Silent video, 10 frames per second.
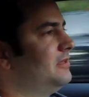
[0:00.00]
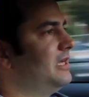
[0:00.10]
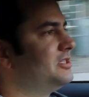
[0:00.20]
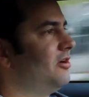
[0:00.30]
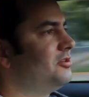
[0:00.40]

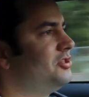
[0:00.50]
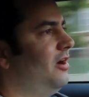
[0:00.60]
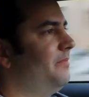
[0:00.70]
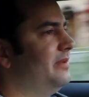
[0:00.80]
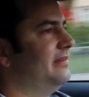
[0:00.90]
It's our
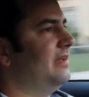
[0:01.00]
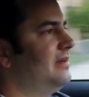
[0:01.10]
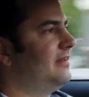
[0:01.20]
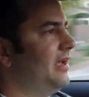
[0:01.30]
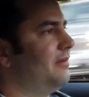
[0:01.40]
job to
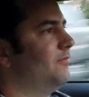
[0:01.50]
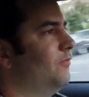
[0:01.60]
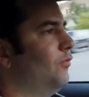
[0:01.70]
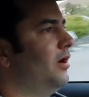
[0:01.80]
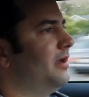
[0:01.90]
dictate
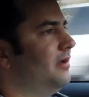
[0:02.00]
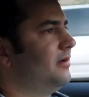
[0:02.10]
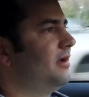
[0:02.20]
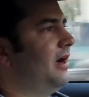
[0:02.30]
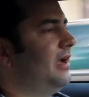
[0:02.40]
what
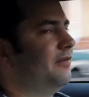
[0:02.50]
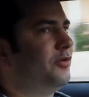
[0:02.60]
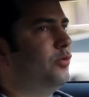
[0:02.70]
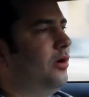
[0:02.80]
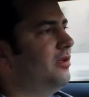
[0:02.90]
kind of
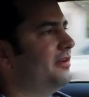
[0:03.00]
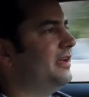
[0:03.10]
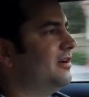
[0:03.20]
quality